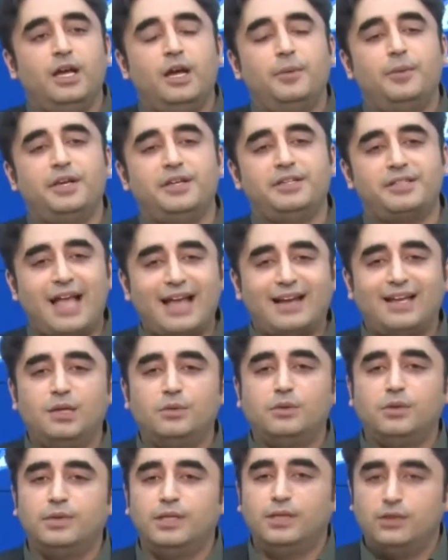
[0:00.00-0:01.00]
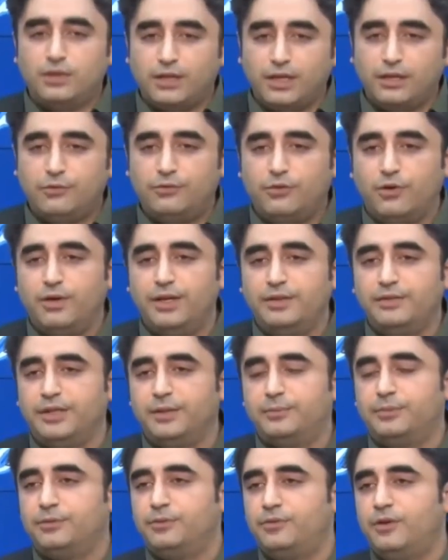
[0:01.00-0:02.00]
but exactly what we're looking for in their
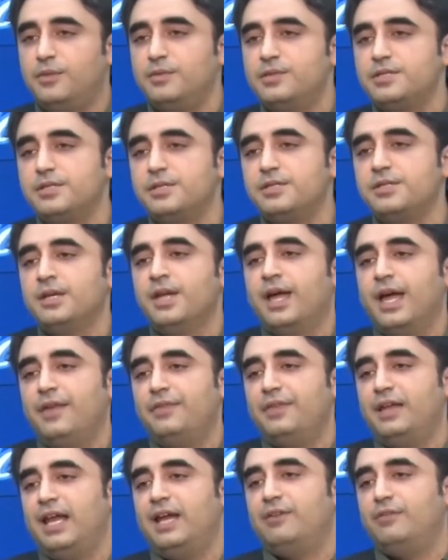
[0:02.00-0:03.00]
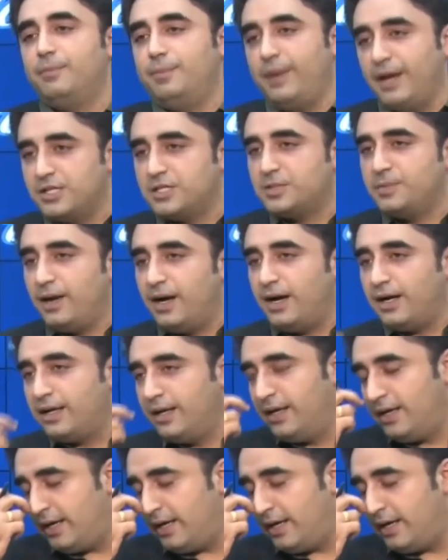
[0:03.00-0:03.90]
performances, and they'll have a benchmark